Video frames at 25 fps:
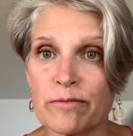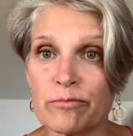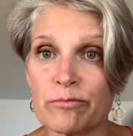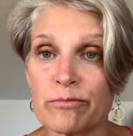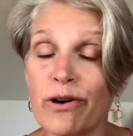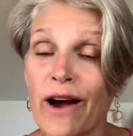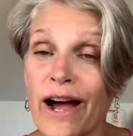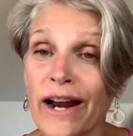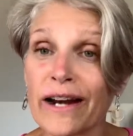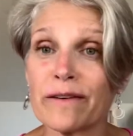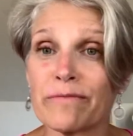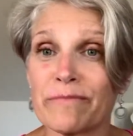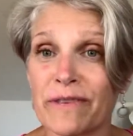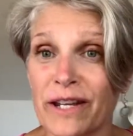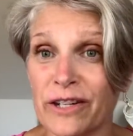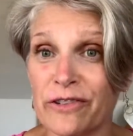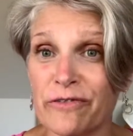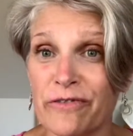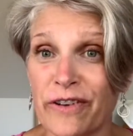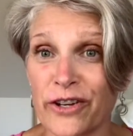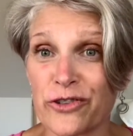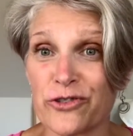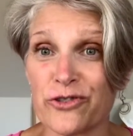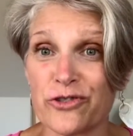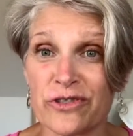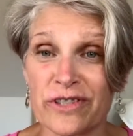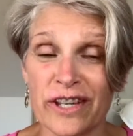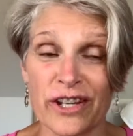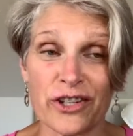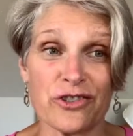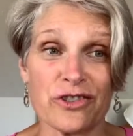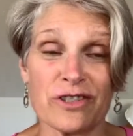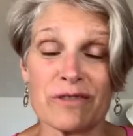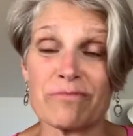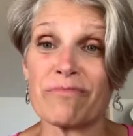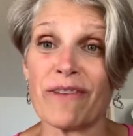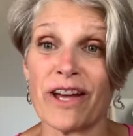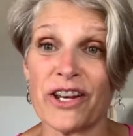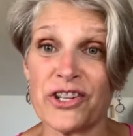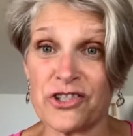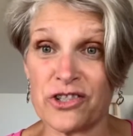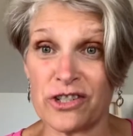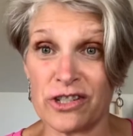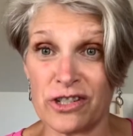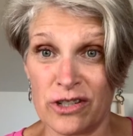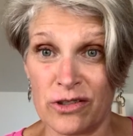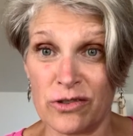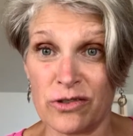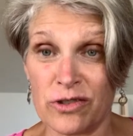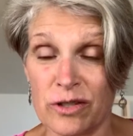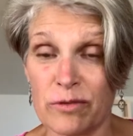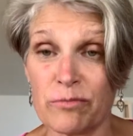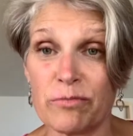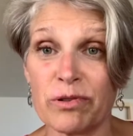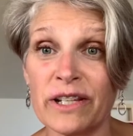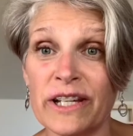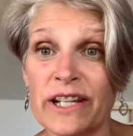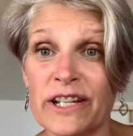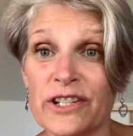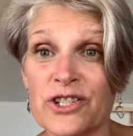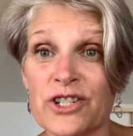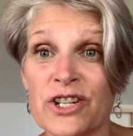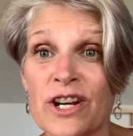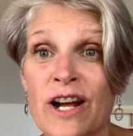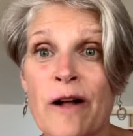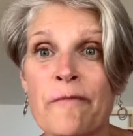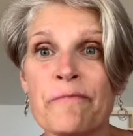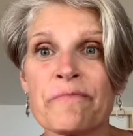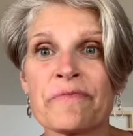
product manufacturers actually mention using bleach.